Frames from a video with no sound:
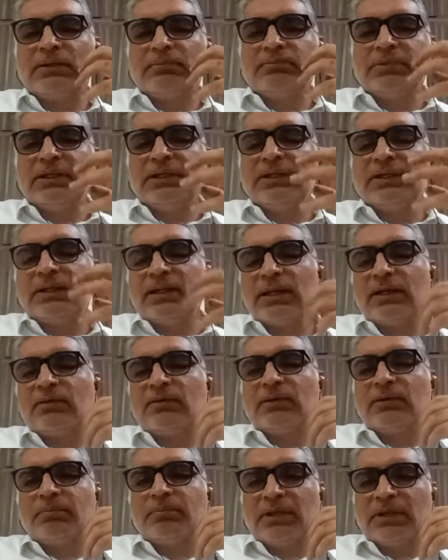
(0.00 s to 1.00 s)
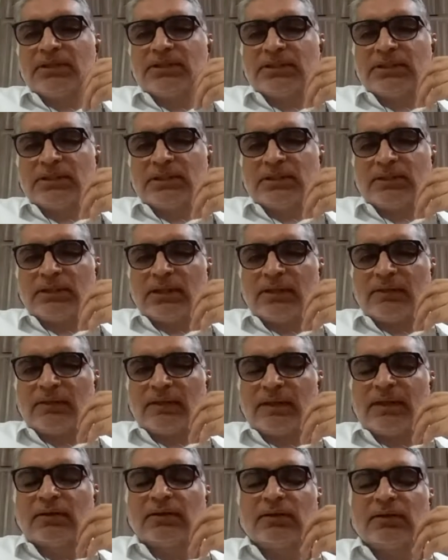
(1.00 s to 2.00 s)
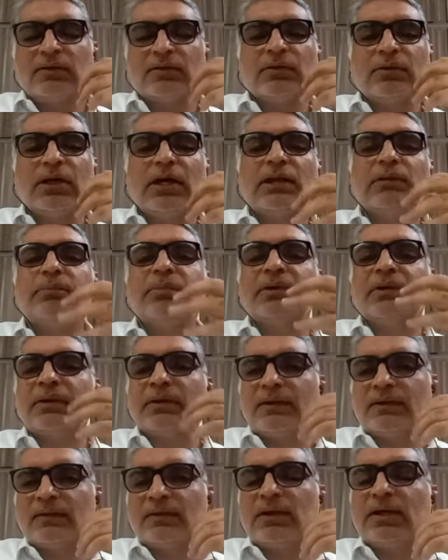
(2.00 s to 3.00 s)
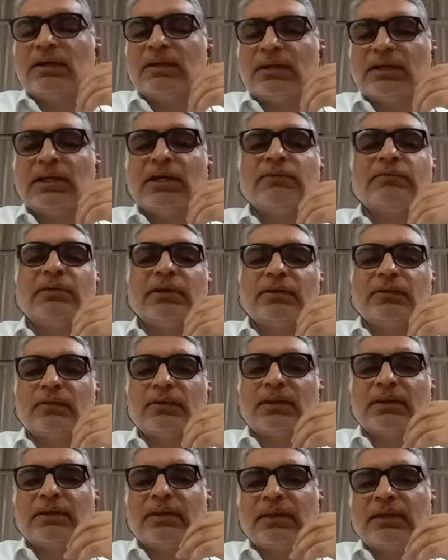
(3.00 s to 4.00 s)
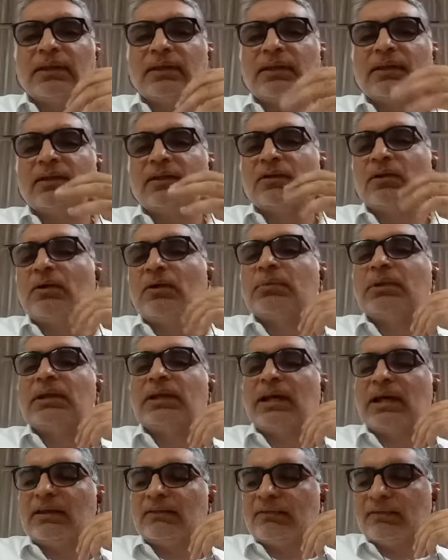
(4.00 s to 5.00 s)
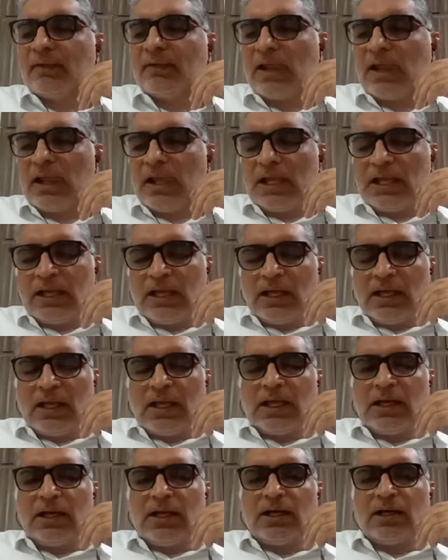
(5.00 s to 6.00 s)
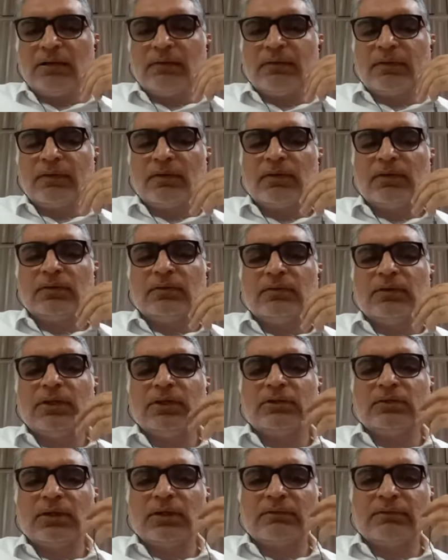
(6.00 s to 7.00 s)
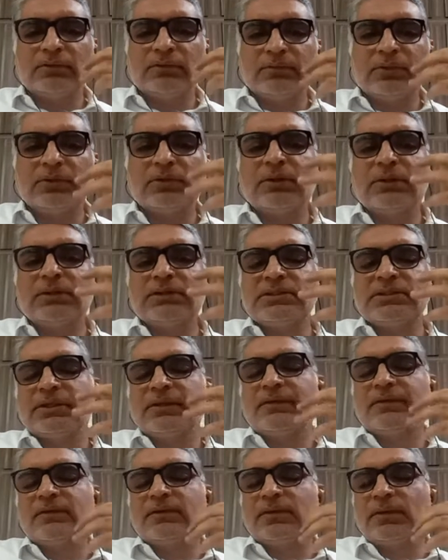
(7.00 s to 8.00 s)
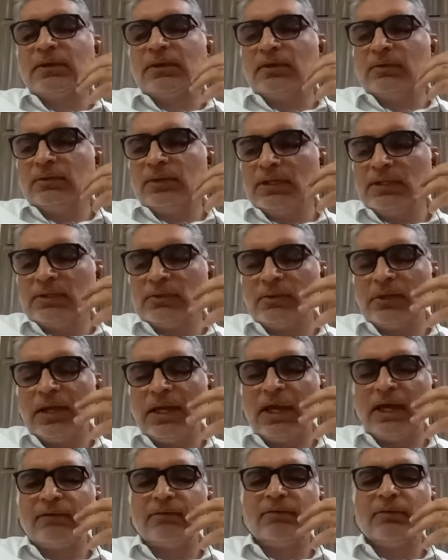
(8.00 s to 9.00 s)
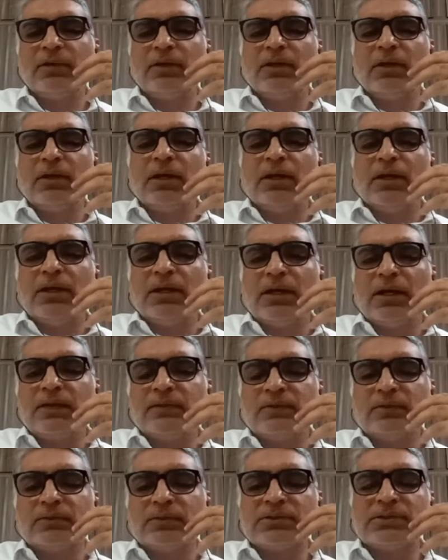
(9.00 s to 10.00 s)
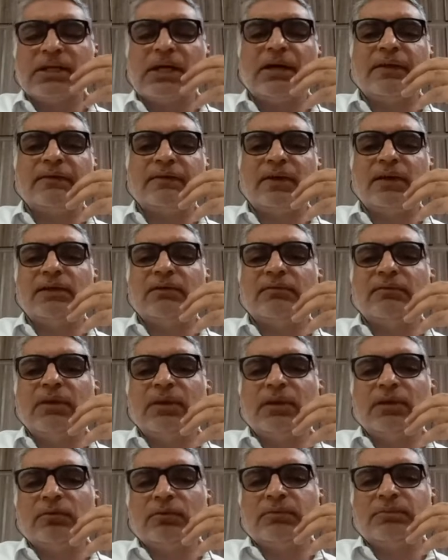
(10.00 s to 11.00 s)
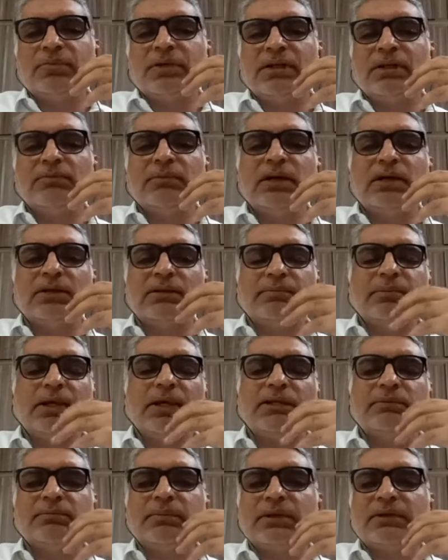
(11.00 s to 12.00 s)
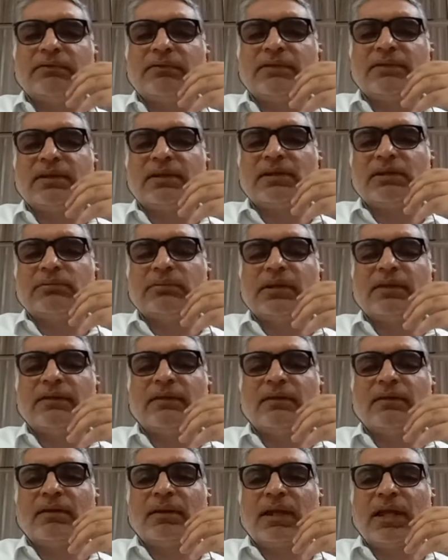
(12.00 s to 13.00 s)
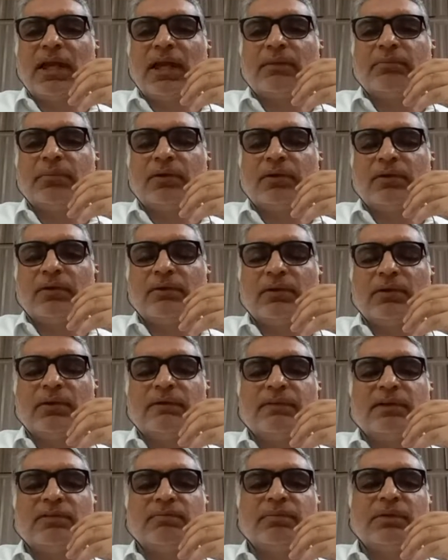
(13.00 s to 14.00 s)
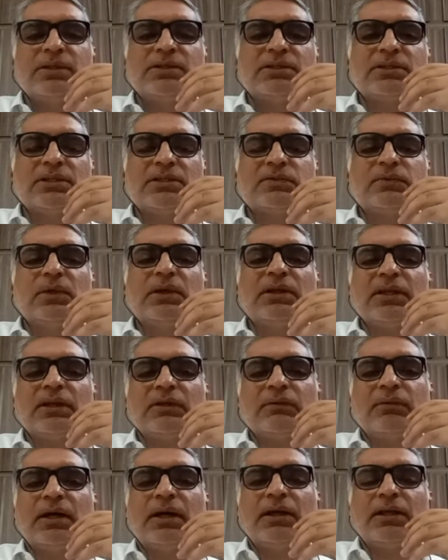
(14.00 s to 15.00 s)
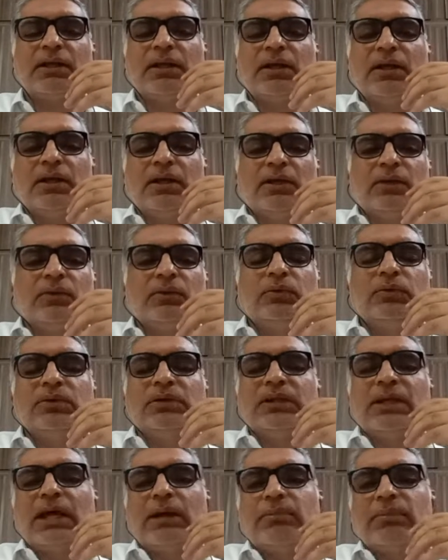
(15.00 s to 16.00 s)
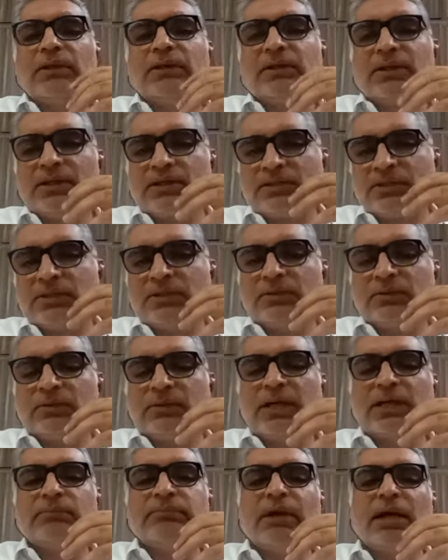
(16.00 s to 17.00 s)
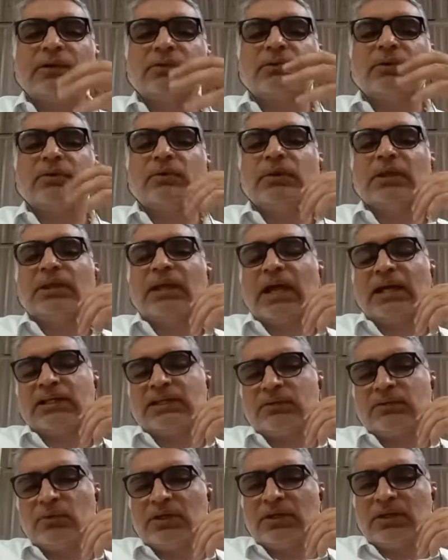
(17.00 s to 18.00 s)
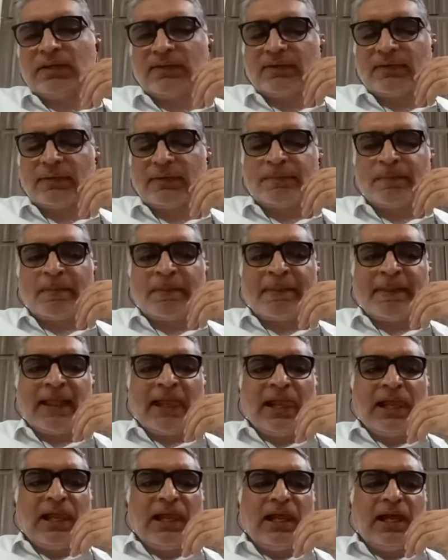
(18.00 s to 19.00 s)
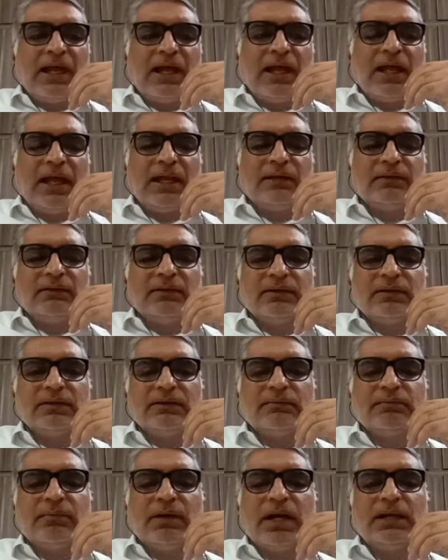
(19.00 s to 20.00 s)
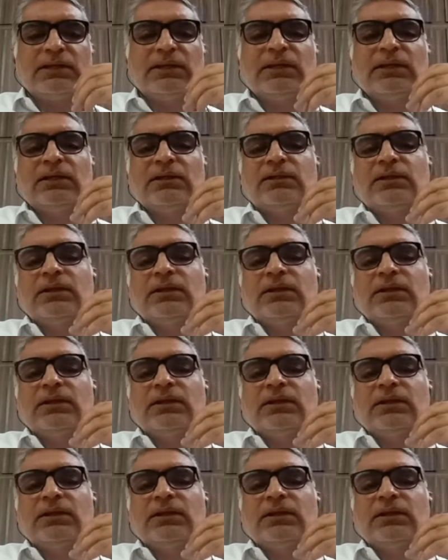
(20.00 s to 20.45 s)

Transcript: complete care to the patient and then help in his or her recovery so that they can lead a normal life. You need to have a rheumatologist. You need to have, as Dr. Shah said, very good PMR department, physical medicine rehab, because a lot of these patients will require good rehabilitation to get back to the routine activities. And other